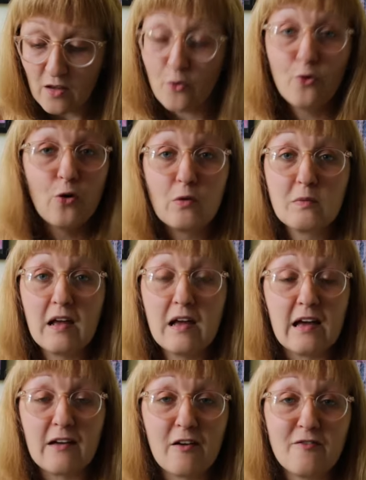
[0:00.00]
or
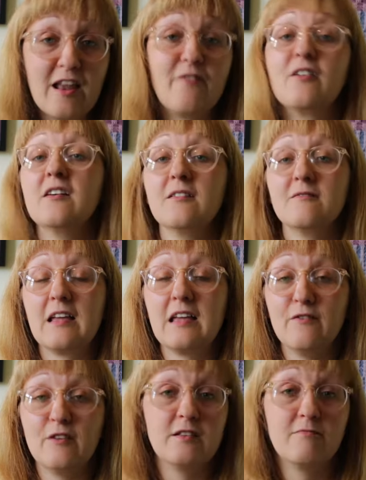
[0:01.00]
have never
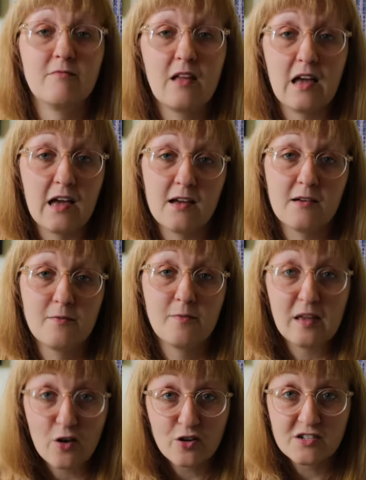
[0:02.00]
even
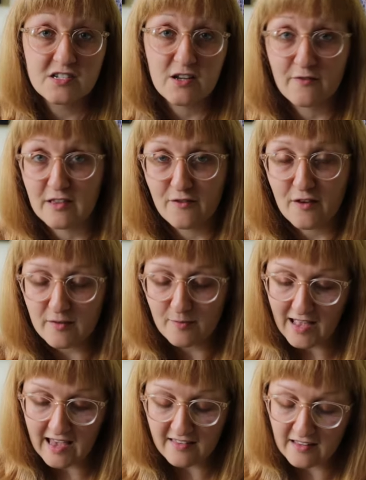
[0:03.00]
been conscious of in the first
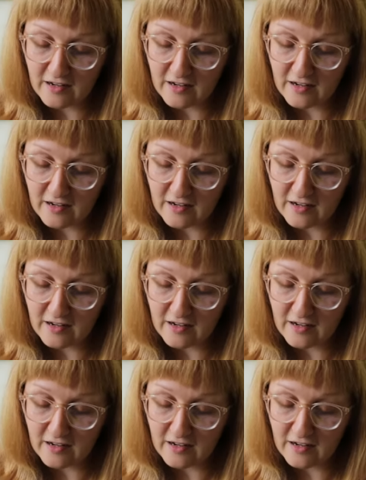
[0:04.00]
place.